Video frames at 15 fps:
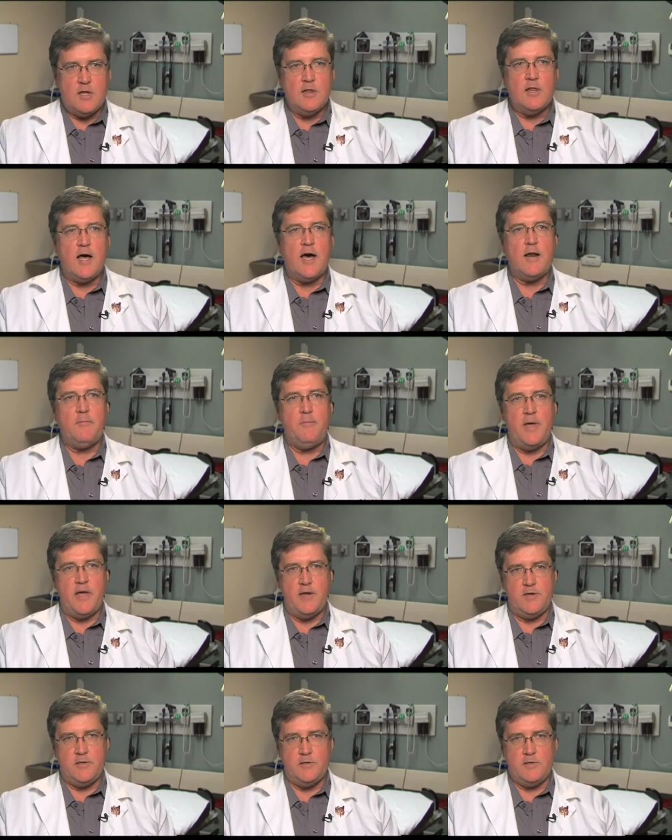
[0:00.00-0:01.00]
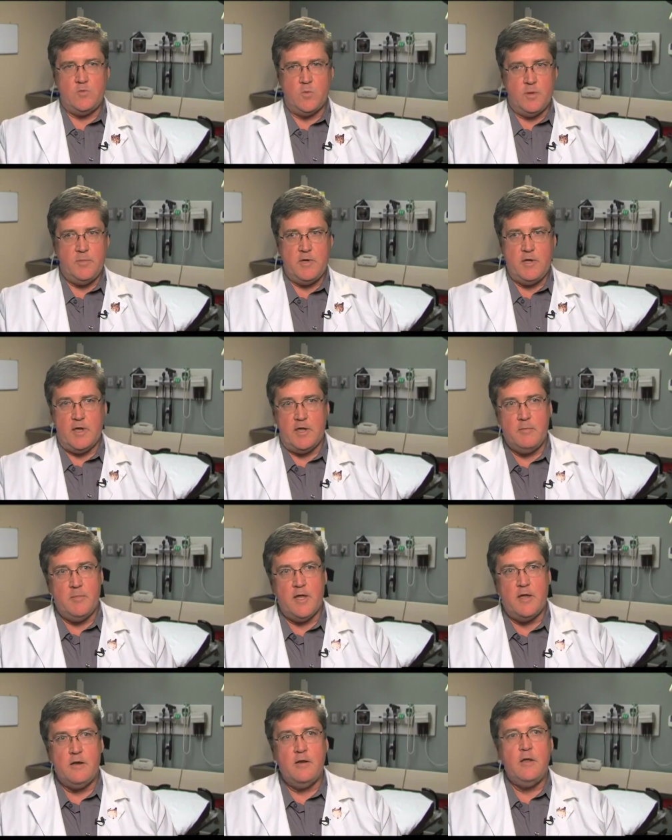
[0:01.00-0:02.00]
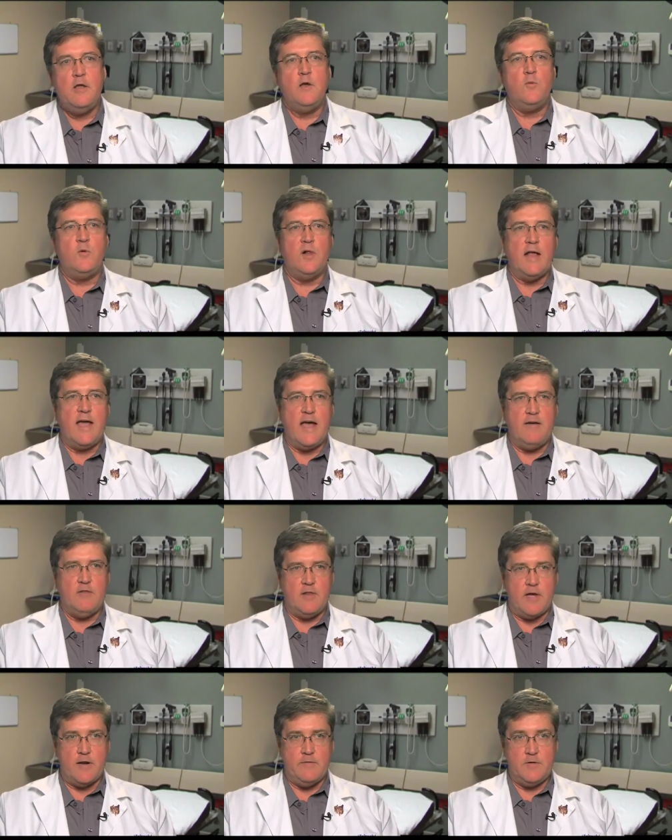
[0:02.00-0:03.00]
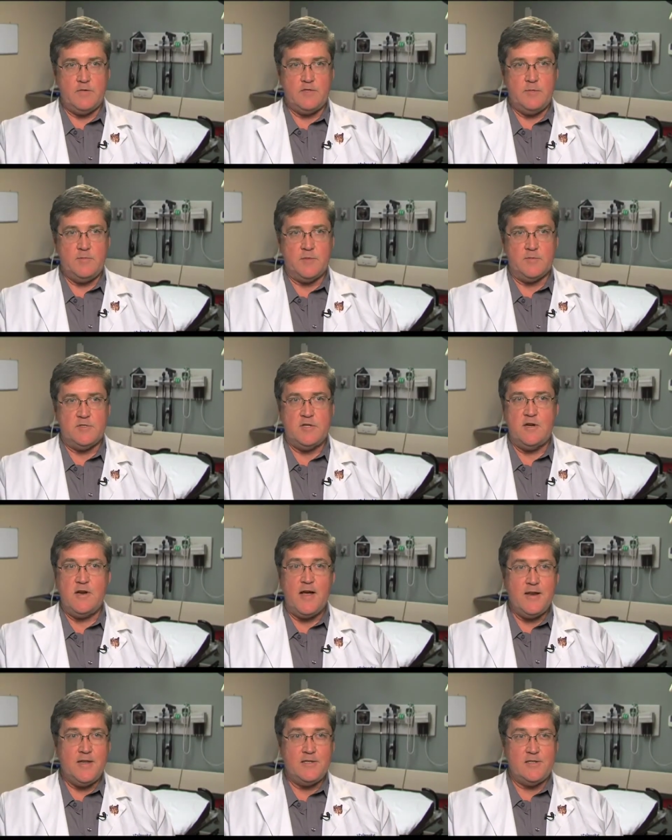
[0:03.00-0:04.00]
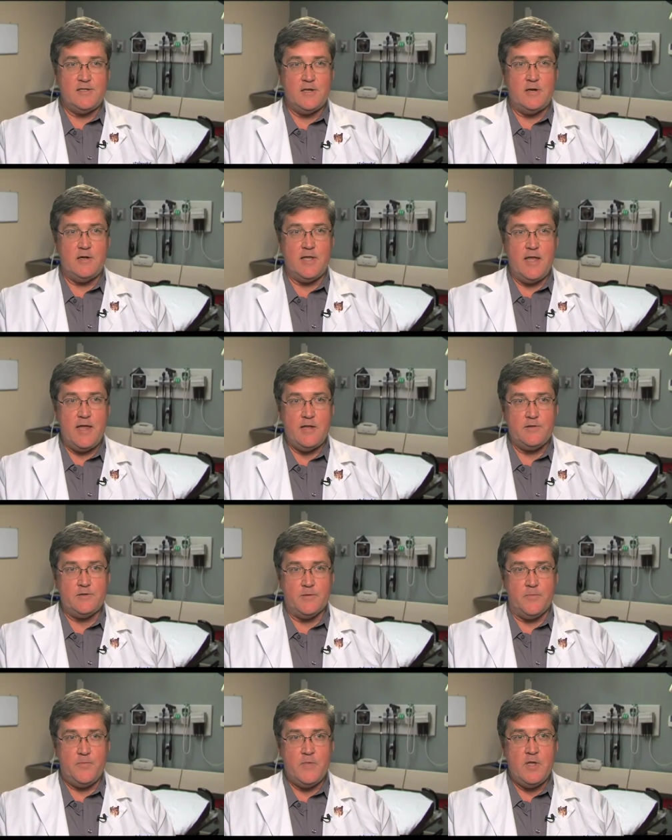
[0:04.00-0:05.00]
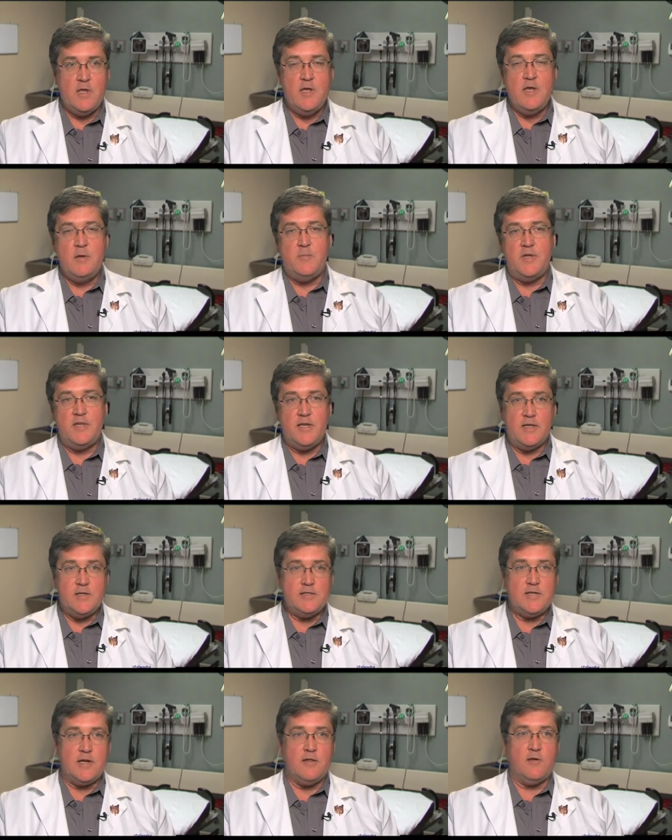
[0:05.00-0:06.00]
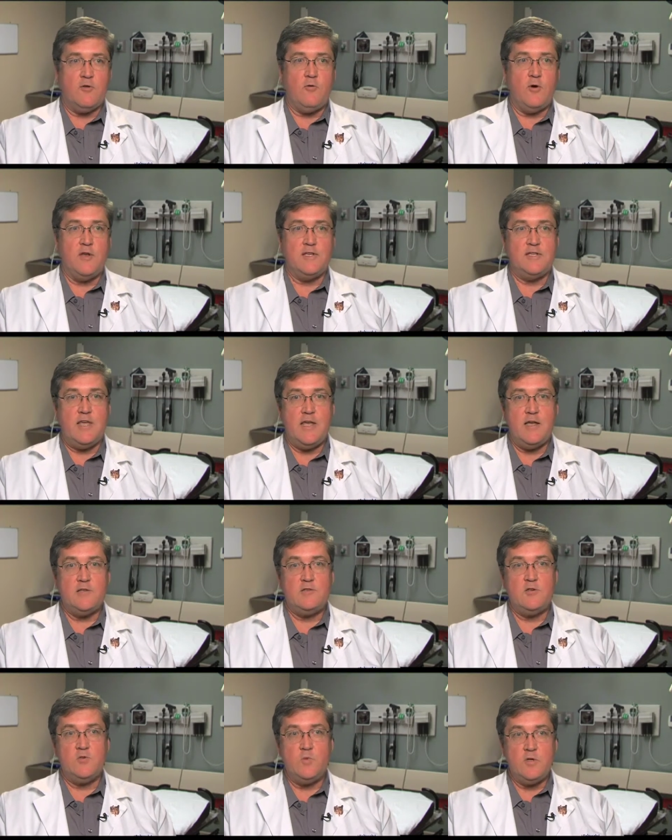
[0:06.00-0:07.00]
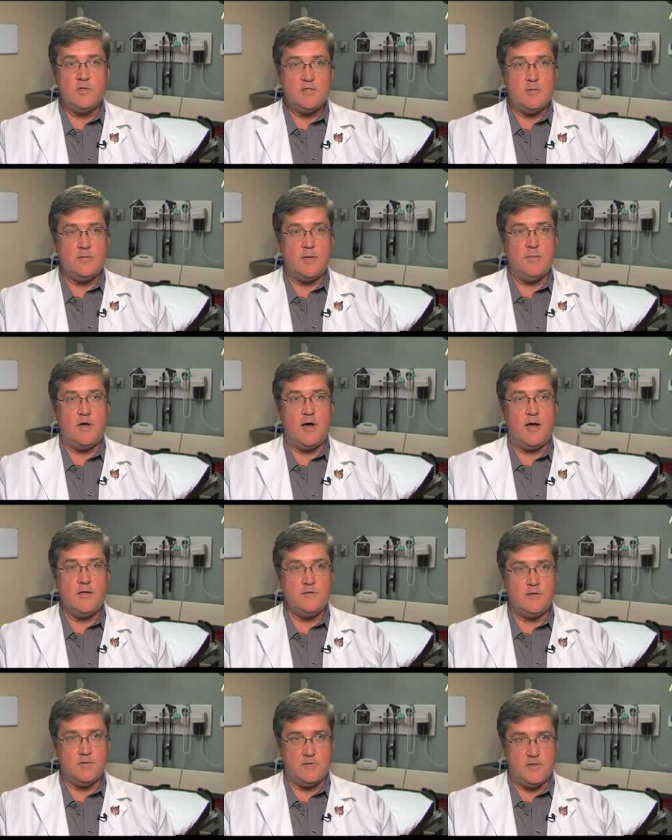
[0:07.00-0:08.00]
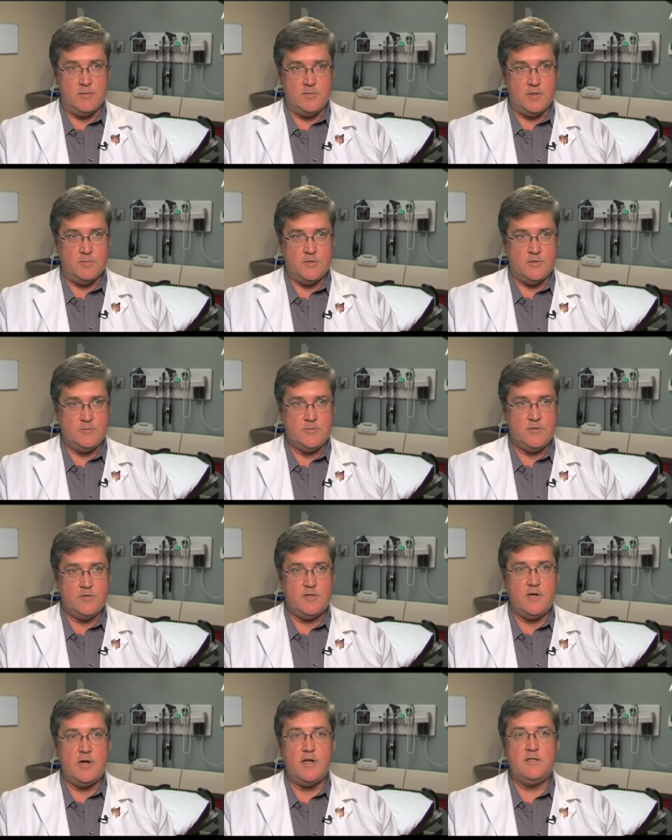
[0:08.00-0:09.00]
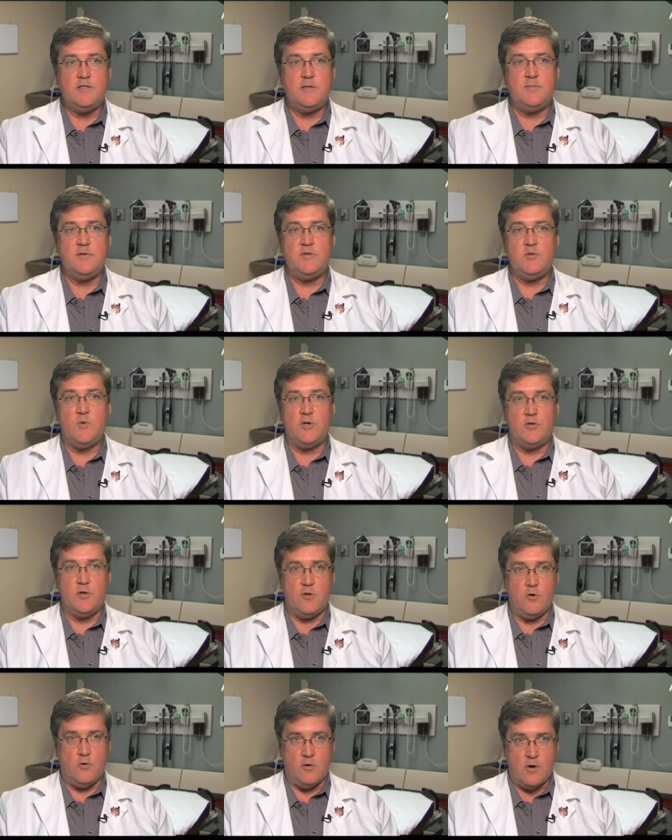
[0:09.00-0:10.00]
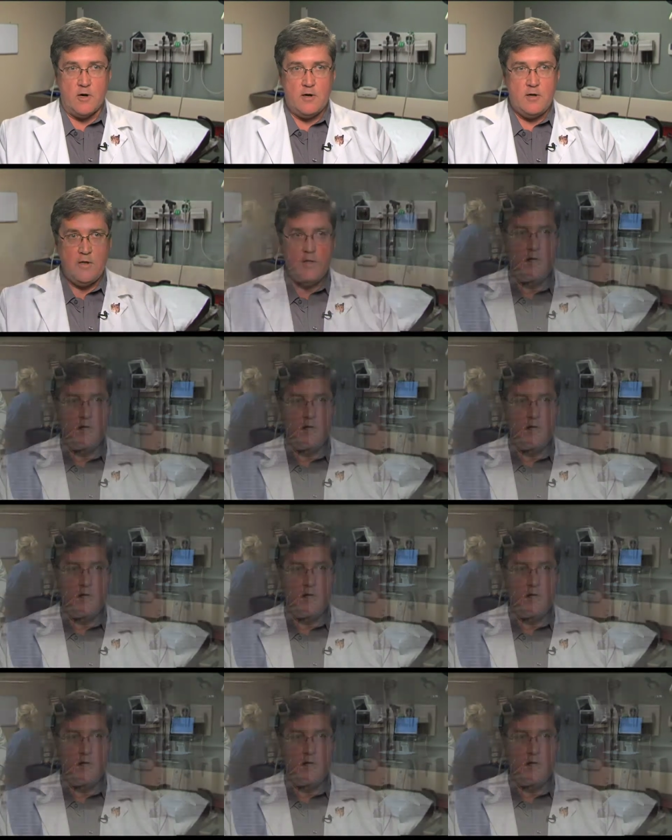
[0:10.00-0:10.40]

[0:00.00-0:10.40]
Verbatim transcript: A lot of patients, women and men, will have a lot of those symptoms. They're not necessarily cancer. But the other side of the coin is cancers will sometimes cause those symptoms. So they're not symptoms you want to ignore.